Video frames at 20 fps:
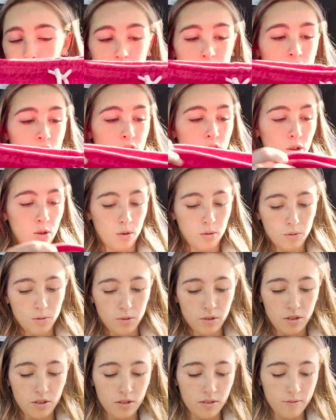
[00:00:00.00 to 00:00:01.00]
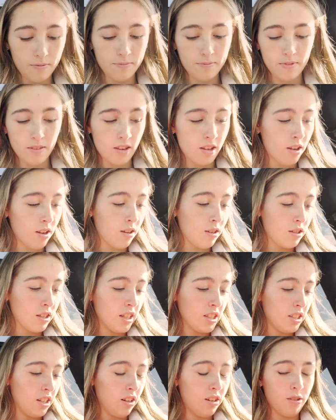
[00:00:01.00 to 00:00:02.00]
these shorts,
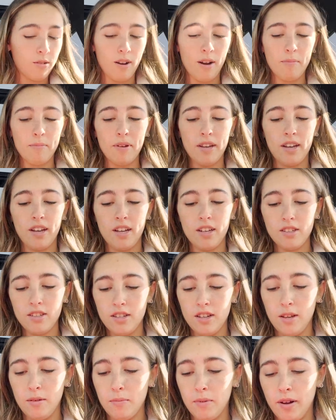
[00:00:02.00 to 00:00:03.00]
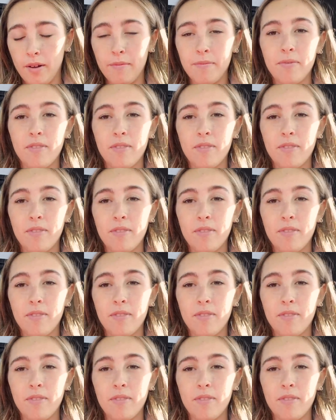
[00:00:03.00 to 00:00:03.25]
they actually look quite big actually, but,